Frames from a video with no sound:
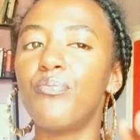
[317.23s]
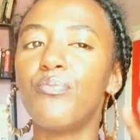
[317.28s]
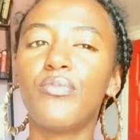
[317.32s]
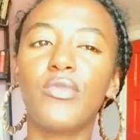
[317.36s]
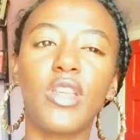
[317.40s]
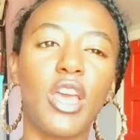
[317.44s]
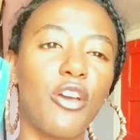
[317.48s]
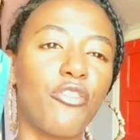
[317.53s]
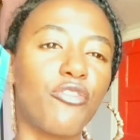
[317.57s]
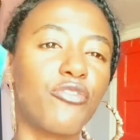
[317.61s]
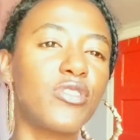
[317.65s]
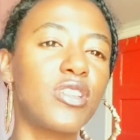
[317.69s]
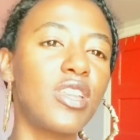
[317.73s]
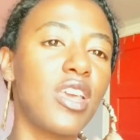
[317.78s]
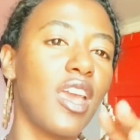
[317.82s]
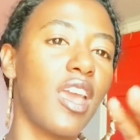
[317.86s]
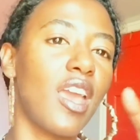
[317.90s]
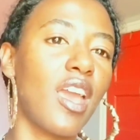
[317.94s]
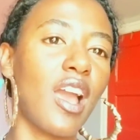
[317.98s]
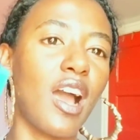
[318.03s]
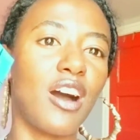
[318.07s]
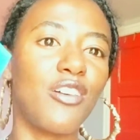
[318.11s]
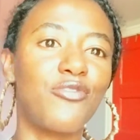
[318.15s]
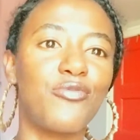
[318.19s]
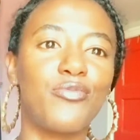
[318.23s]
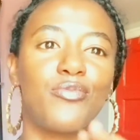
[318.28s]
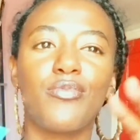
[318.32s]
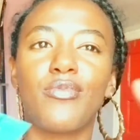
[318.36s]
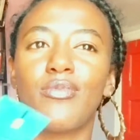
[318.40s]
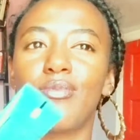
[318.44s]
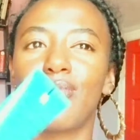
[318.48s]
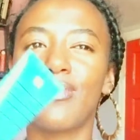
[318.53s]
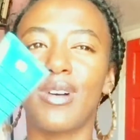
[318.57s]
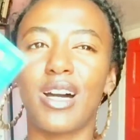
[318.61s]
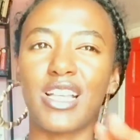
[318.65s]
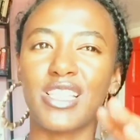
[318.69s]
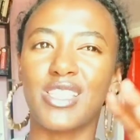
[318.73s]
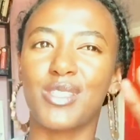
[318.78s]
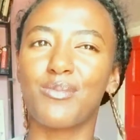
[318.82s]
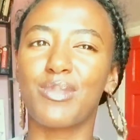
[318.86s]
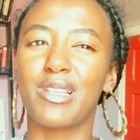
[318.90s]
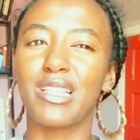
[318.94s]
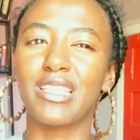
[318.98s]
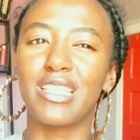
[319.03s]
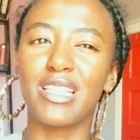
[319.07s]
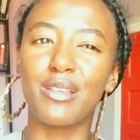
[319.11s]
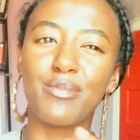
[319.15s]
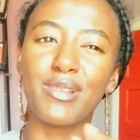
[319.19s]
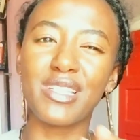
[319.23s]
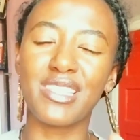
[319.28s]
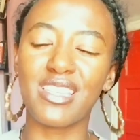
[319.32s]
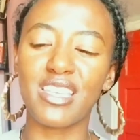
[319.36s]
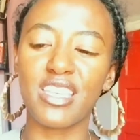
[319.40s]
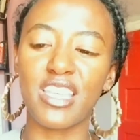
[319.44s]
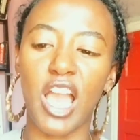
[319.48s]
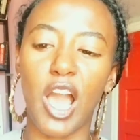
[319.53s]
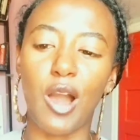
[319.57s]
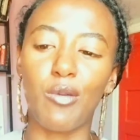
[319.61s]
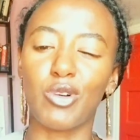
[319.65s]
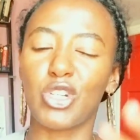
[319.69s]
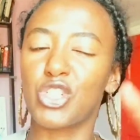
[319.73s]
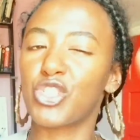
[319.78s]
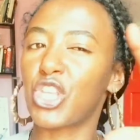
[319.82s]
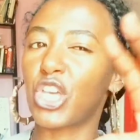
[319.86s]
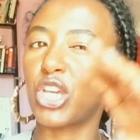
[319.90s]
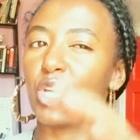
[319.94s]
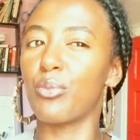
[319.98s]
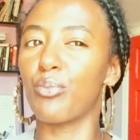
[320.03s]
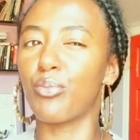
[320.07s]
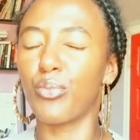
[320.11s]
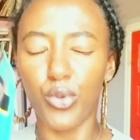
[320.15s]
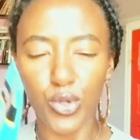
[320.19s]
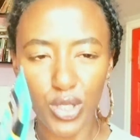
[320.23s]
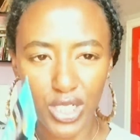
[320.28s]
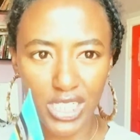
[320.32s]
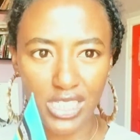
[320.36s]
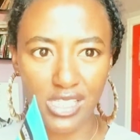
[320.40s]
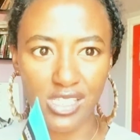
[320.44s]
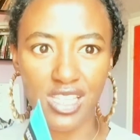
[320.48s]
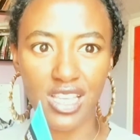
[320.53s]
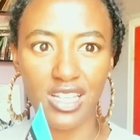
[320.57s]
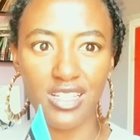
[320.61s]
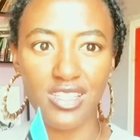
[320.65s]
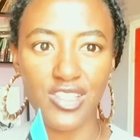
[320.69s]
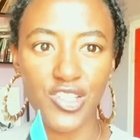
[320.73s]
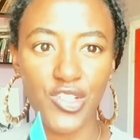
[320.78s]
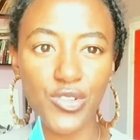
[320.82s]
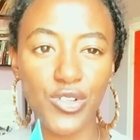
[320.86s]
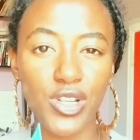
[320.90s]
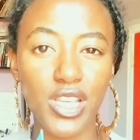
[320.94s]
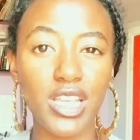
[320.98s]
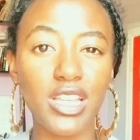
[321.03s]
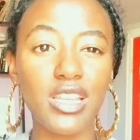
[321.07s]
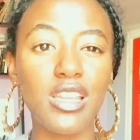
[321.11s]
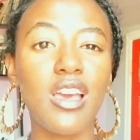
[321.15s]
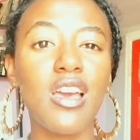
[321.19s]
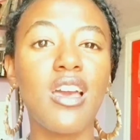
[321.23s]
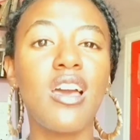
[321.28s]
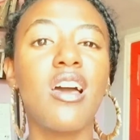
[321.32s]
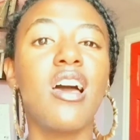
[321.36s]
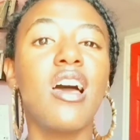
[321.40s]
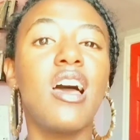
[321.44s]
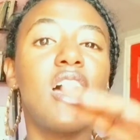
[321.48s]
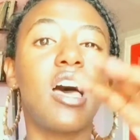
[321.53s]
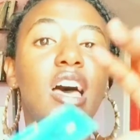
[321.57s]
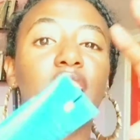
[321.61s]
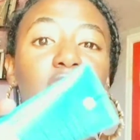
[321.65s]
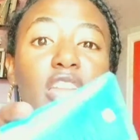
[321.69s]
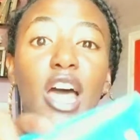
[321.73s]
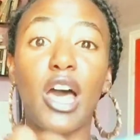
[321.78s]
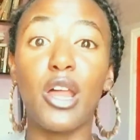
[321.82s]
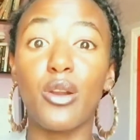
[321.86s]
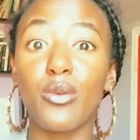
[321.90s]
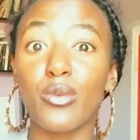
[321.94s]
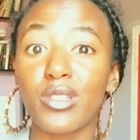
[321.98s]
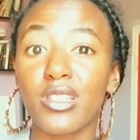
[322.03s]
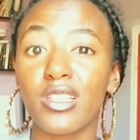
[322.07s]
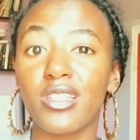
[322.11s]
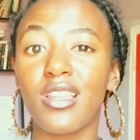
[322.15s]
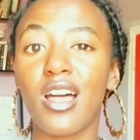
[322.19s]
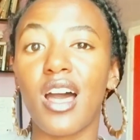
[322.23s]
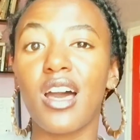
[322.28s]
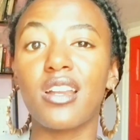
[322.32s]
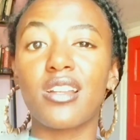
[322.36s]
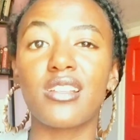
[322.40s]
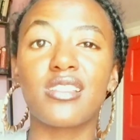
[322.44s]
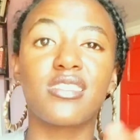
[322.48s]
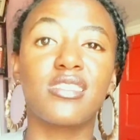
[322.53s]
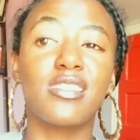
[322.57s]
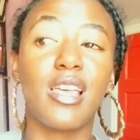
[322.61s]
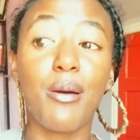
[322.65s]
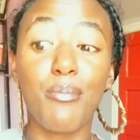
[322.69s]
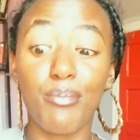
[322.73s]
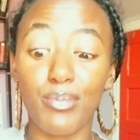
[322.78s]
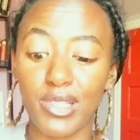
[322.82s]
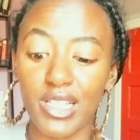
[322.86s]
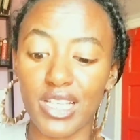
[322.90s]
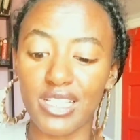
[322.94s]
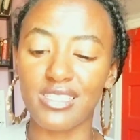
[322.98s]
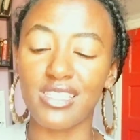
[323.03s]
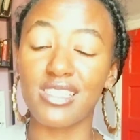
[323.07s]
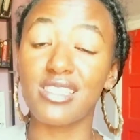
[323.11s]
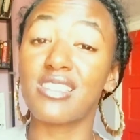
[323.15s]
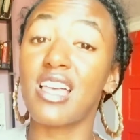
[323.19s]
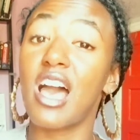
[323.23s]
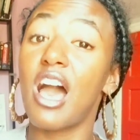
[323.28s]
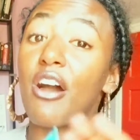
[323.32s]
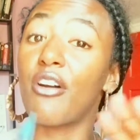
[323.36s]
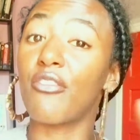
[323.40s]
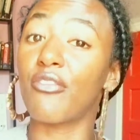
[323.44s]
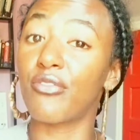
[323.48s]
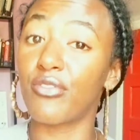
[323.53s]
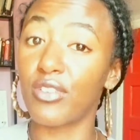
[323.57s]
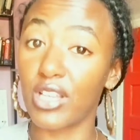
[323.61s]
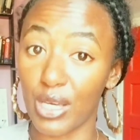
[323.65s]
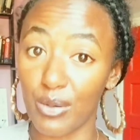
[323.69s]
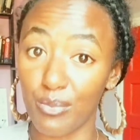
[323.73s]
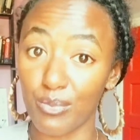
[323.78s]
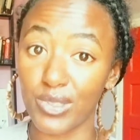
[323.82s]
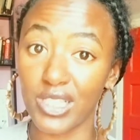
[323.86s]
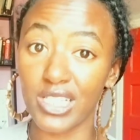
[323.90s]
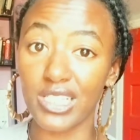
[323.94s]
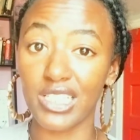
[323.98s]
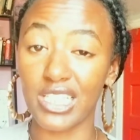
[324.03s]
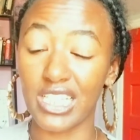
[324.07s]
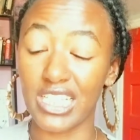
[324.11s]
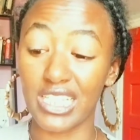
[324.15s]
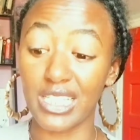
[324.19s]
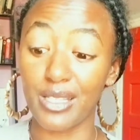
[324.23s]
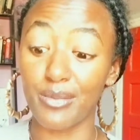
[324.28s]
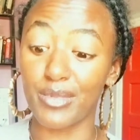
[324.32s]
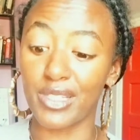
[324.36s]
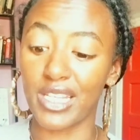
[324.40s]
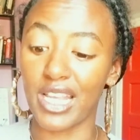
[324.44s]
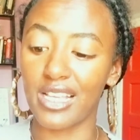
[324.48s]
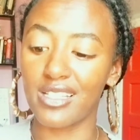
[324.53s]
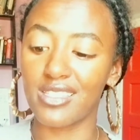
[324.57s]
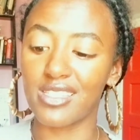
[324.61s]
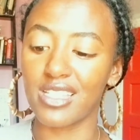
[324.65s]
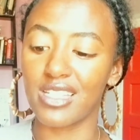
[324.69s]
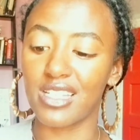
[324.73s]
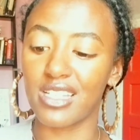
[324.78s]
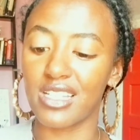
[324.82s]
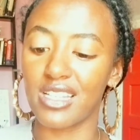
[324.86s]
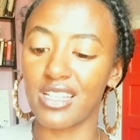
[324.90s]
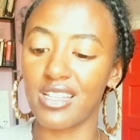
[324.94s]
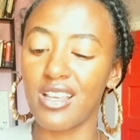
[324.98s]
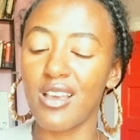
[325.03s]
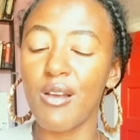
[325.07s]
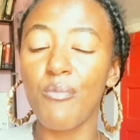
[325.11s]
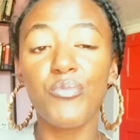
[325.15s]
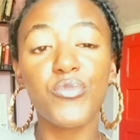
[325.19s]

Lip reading: FDA has been limiting how much they can put in sunscreen, and not only that, in some places have completely eliminated it.